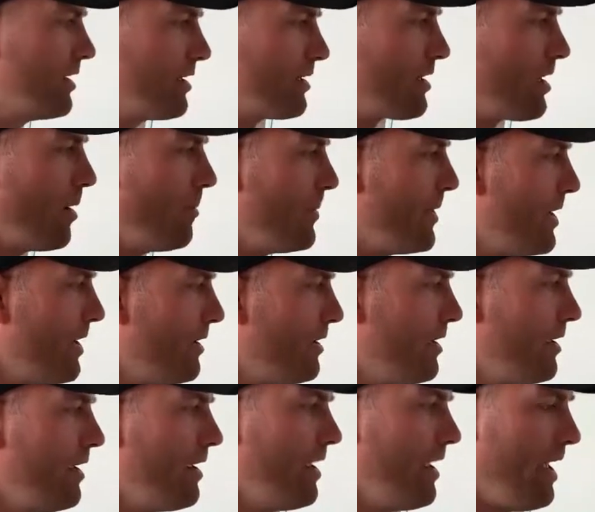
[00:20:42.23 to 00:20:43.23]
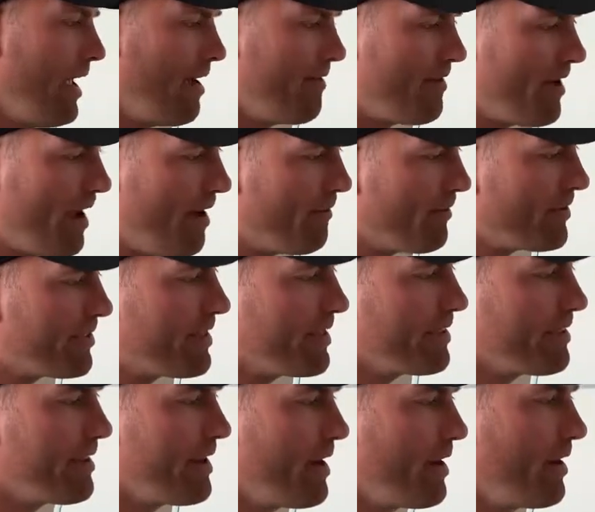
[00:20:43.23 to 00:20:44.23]
come in, have
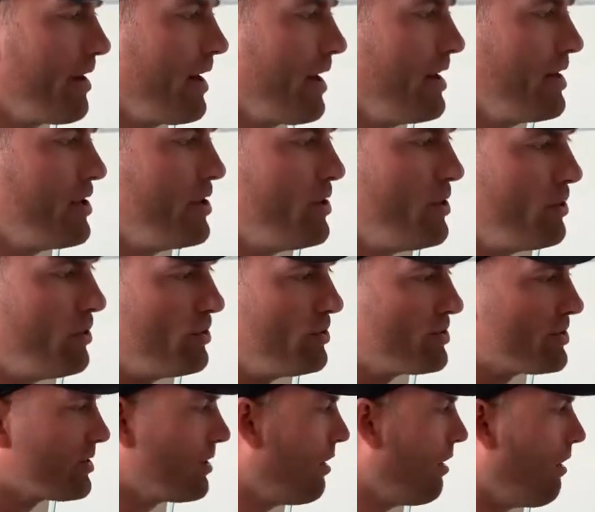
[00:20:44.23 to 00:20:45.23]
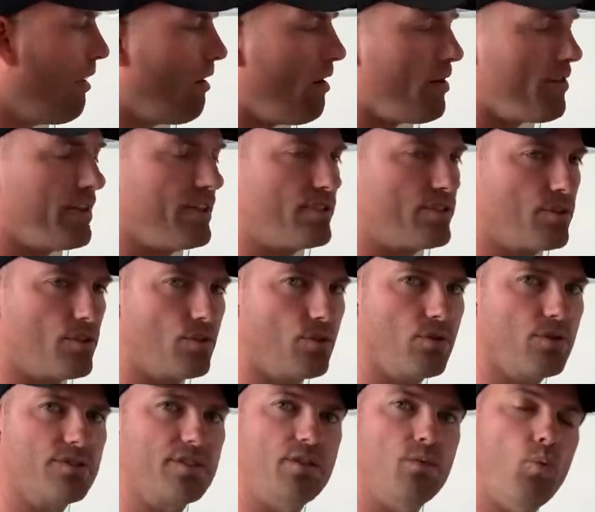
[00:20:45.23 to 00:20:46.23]
everything there, and use all these
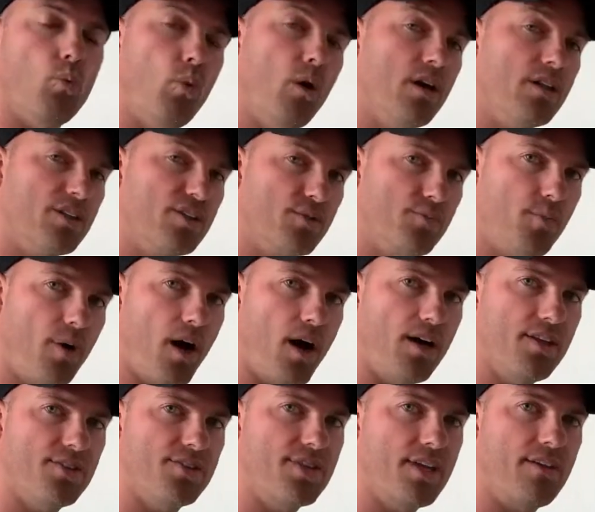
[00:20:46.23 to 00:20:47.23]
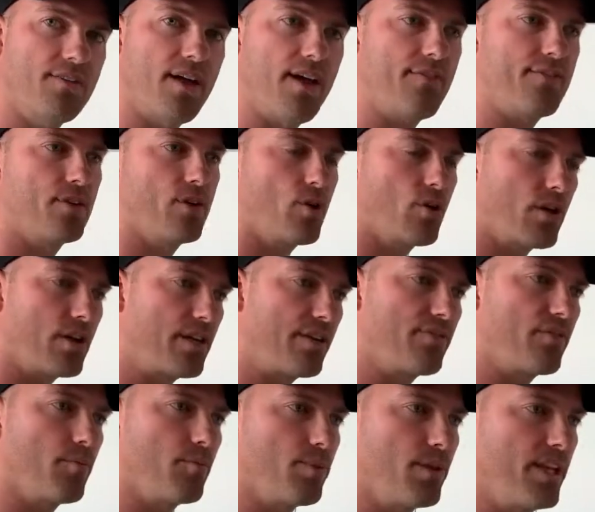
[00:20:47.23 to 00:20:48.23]
tools in one spot instead of having to go to
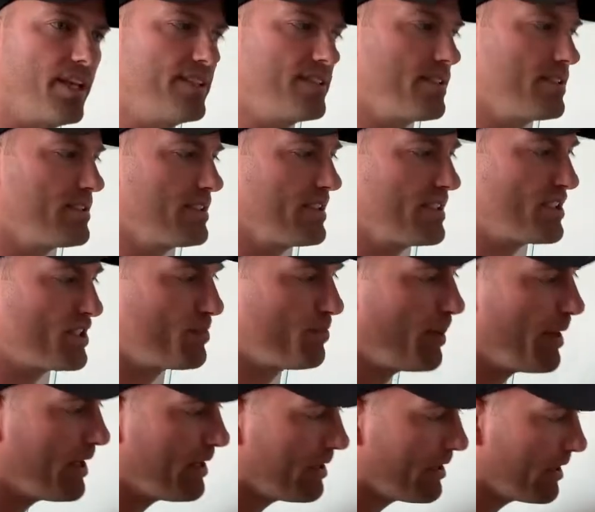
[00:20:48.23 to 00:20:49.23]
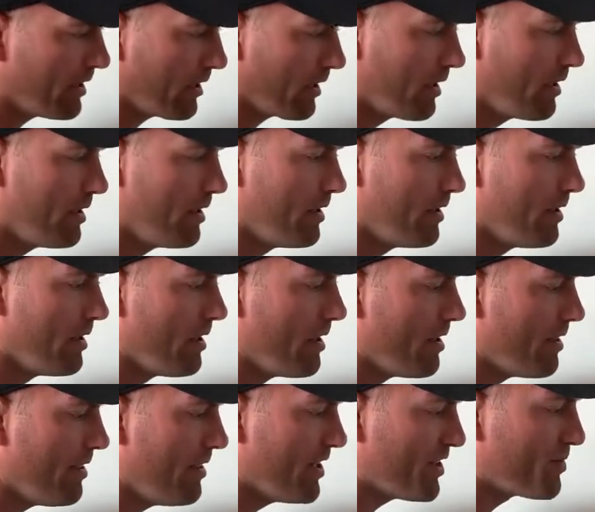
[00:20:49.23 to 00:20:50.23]
different places and spending
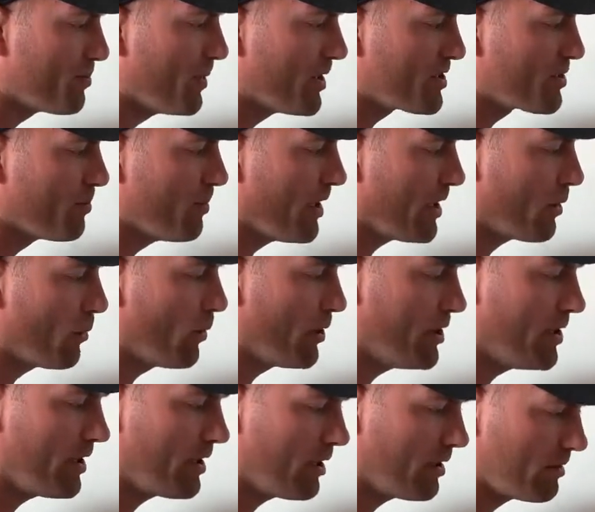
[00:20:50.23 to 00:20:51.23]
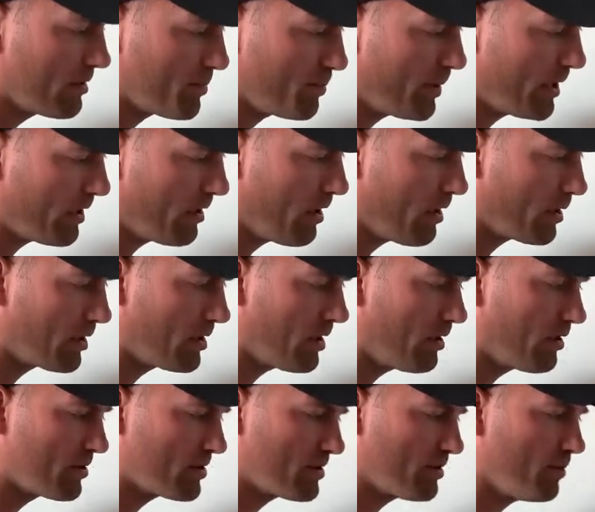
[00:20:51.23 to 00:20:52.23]
this much money when you can spend
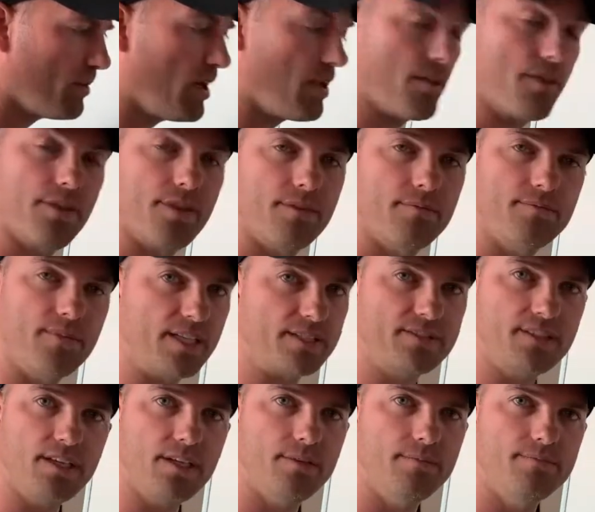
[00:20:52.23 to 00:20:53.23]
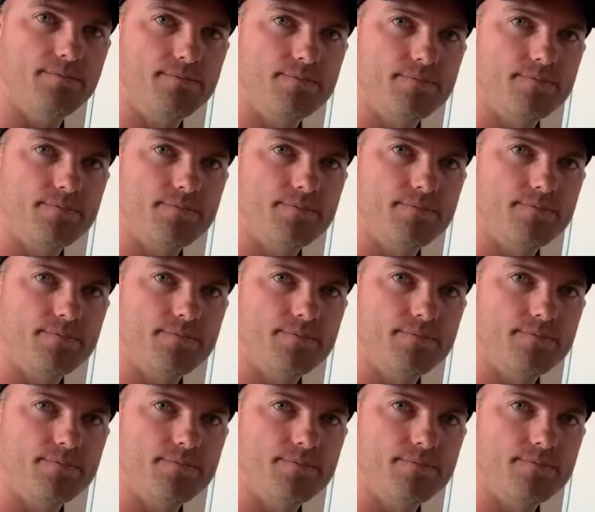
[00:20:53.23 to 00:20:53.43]
$100 a month. That's it.